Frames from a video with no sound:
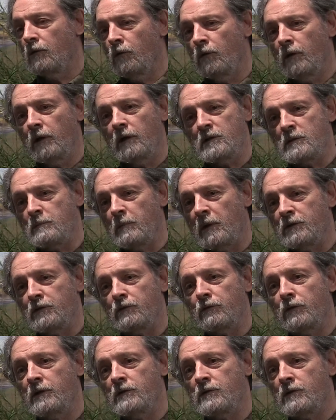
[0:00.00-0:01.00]
doing as
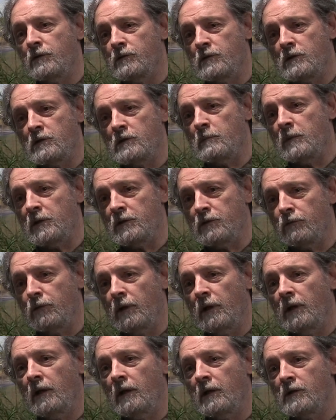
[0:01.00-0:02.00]
much research, as much
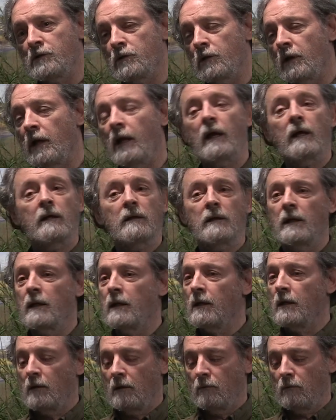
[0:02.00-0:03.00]
reading as you can,
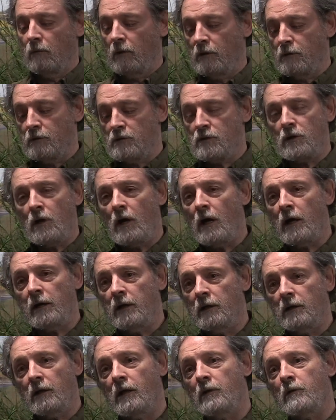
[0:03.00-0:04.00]
whether it's
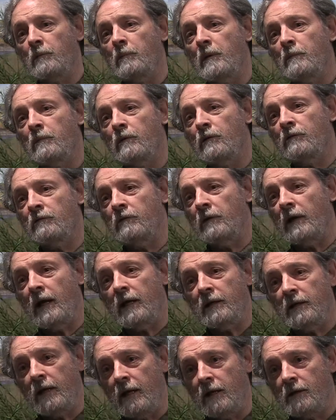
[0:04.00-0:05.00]
talking to other people who've
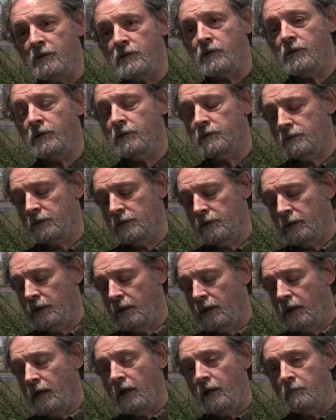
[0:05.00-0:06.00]
had cancer
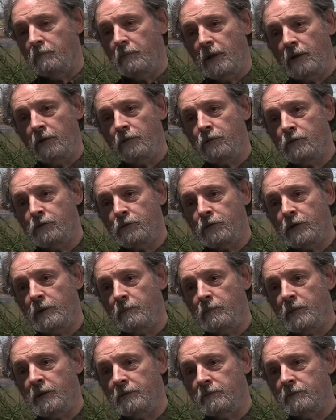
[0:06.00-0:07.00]
and been through
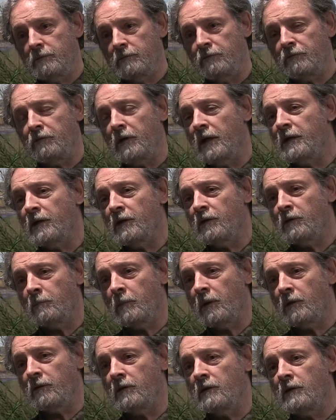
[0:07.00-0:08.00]
treatment. Find out
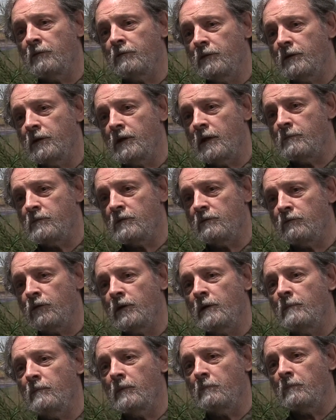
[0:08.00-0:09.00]
about the different types of
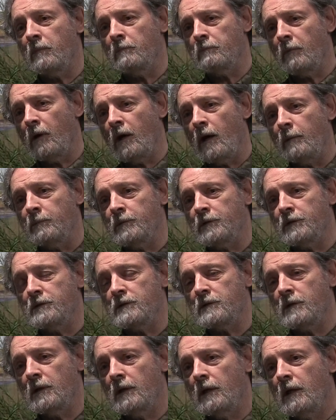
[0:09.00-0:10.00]
treatment
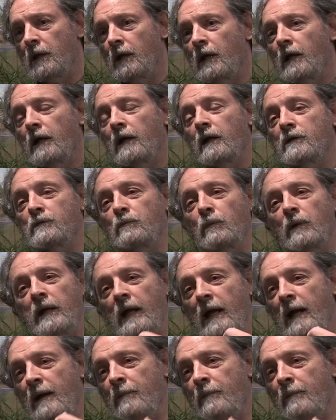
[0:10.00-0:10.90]
options. Because what